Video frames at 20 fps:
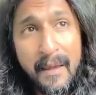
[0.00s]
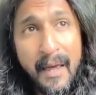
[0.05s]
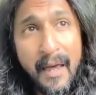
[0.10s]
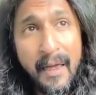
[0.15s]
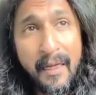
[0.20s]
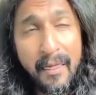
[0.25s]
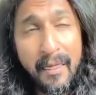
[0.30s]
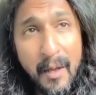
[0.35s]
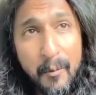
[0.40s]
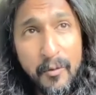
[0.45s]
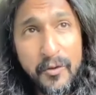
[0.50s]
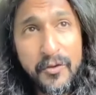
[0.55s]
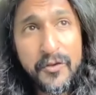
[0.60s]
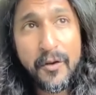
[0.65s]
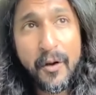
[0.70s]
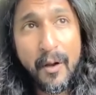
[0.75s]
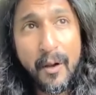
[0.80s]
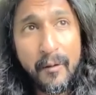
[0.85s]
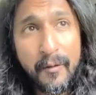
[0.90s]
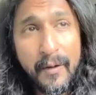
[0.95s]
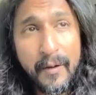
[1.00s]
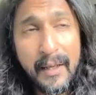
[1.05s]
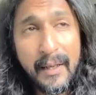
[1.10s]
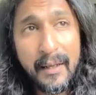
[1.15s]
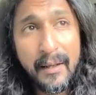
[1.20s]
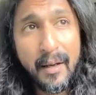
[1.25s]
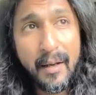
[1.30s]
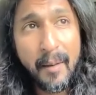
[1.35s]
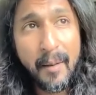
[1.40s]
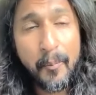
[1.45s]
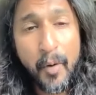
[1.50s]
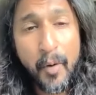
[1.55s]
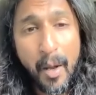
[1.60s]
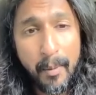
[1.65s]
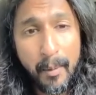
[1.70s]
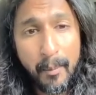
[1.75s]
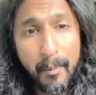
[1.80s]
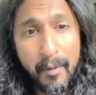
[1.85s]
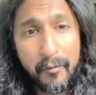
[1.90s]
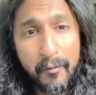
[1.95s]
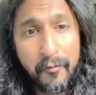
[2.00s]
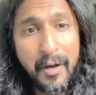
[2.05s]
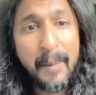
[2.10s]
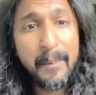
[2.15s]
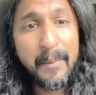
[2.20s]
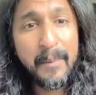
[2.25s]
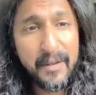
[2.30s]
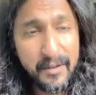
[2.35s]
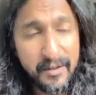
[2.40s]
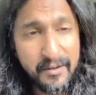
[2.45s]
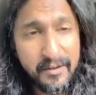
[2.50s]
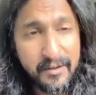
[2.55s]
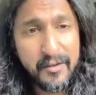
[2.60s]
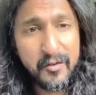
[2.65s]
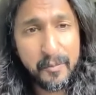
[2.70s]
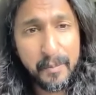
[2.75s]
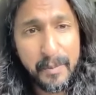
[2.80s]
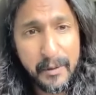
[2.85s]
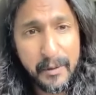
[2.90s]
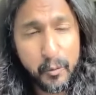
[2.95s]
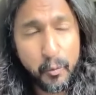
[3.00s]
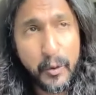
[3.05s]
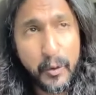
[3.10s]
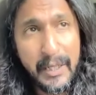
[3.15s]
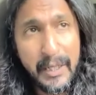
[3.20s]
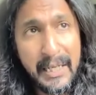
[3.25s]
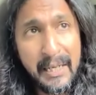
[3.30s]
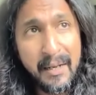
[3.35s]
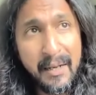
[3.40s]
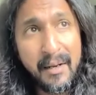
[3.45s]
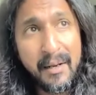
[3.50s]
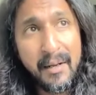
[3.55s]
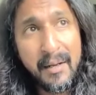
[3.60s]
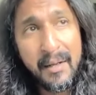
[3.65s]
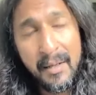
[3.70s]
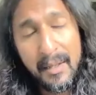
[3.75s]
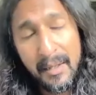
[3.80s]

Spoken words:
and they were solving a problem of remittances between